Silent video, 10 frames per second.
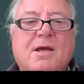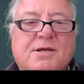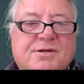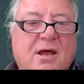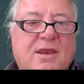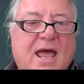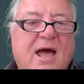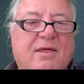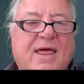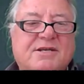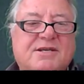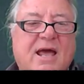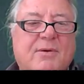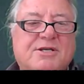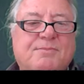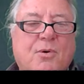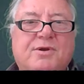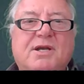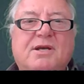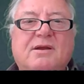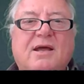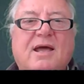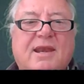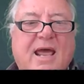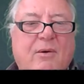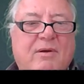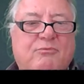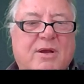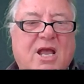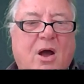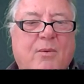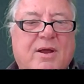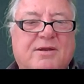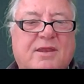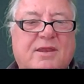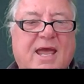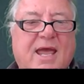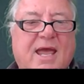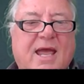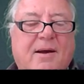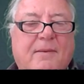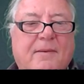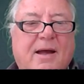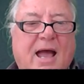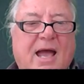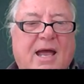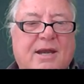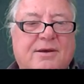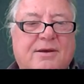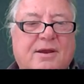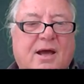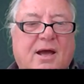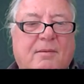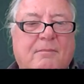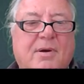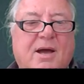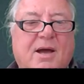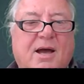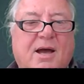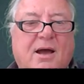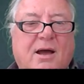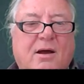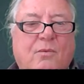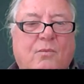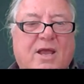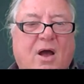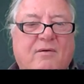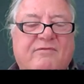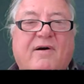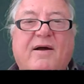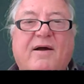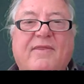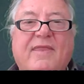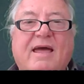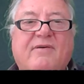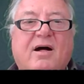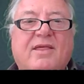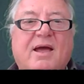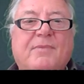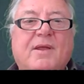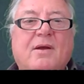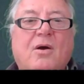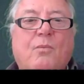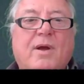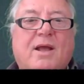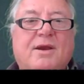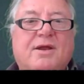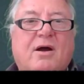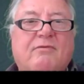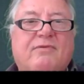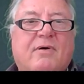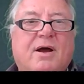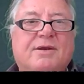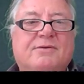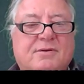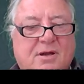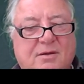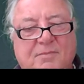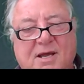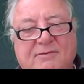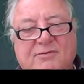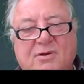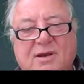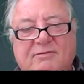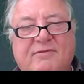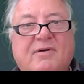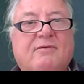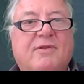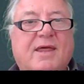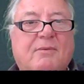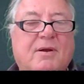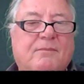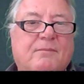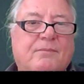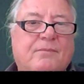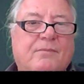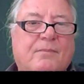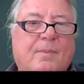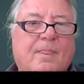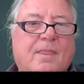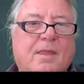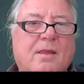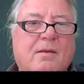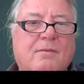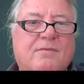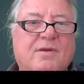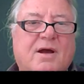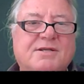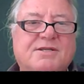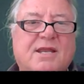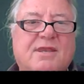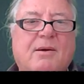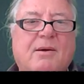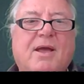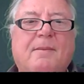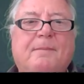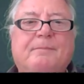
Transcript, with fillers: So now that's now exported. Now if we go into there and um, uh, we go and find that file there, we're going to go and find, I might have to do an F five on that one, nine Z, there we are.